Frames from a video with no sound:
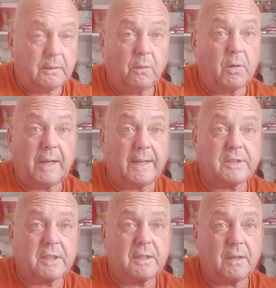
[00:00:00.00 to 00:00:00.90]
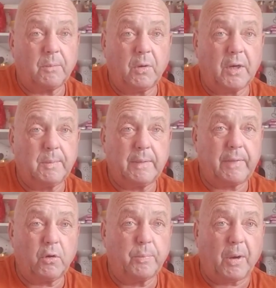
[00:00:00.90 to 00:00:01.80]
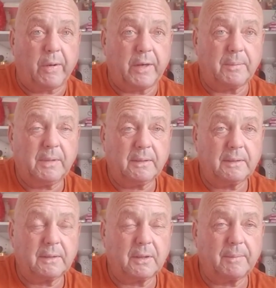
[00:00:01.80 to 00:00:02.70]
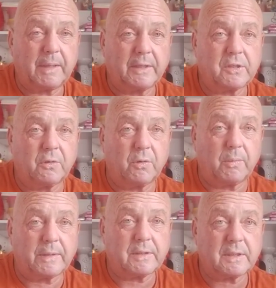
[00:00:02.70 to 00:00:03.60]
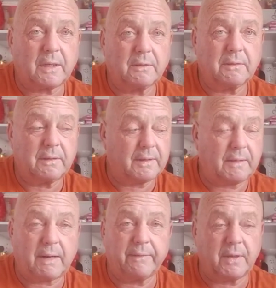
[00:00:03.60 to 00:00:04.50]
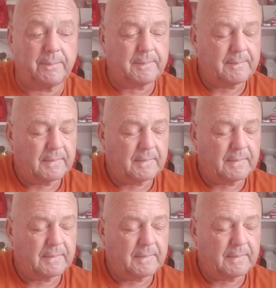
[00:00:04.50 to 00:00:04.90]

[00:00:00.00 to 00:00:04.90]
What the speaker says: All the lads I'm working with, they're all buying them. I only saw them once, so, and they're having them.